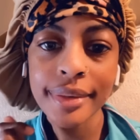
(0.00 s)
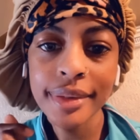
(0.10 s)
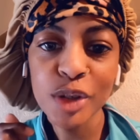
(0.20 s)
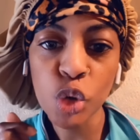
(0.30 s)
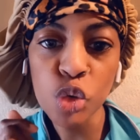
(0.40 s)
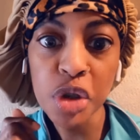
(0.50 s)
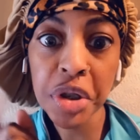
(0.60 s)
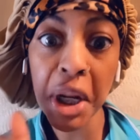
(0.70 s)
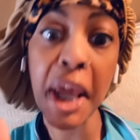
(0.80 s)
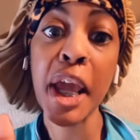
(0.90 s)
So
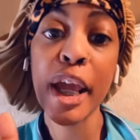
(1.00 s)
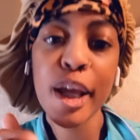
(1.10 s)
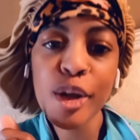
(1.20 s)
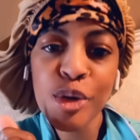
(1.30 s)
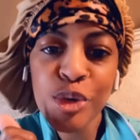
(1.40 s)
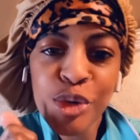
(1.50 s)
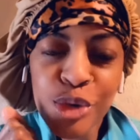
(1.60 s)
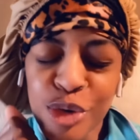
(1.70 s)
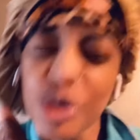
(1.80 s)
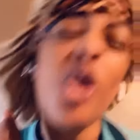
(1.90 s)
stay
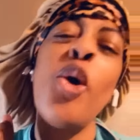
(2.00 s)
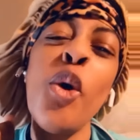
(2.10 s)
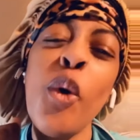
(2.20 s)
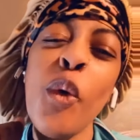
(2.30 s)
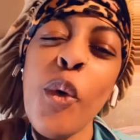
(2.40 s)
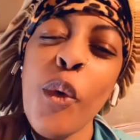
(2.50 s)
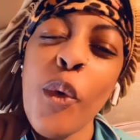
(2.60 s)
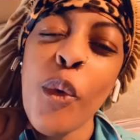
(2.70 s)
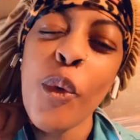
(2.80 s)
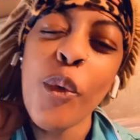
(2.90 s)

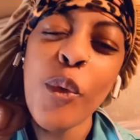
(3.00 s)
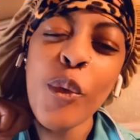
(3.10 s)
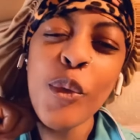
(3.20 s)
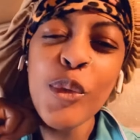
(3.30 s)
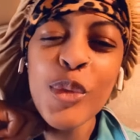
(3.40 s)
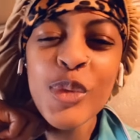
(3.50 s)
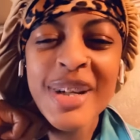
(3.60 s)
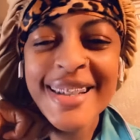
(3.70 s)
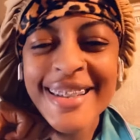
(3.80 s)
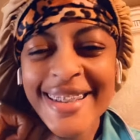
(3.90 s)

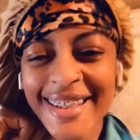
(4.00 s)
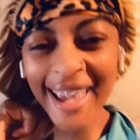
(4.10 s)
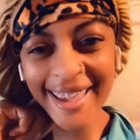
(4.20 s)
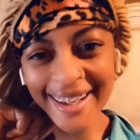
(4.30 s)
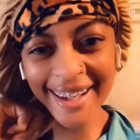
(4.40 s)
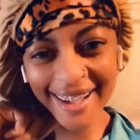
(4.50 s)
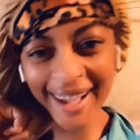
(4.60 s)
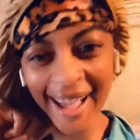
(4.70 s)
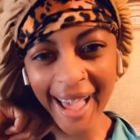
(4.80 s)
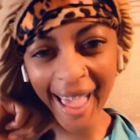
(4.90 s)
tuned. Yeah.
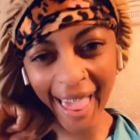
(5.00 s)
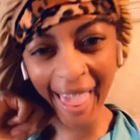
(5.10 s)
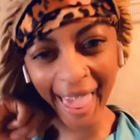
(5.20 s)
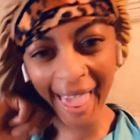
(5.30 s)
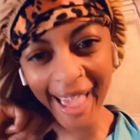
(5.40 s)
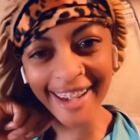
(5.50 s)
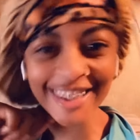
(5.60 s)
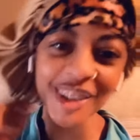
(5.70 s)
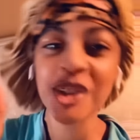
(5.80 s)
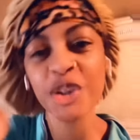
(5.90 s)
That's a
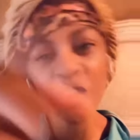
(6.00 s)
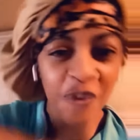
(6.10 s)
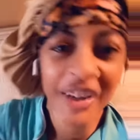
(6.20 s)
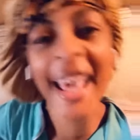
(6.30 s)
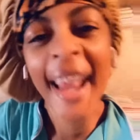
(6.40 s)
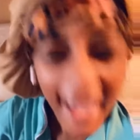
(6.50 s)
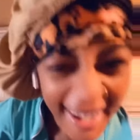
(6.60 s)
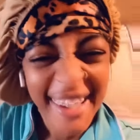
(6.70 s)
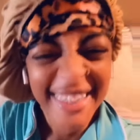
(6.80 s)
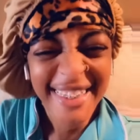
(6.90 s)
little short for that
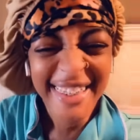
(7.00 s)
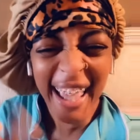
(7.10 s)
ass.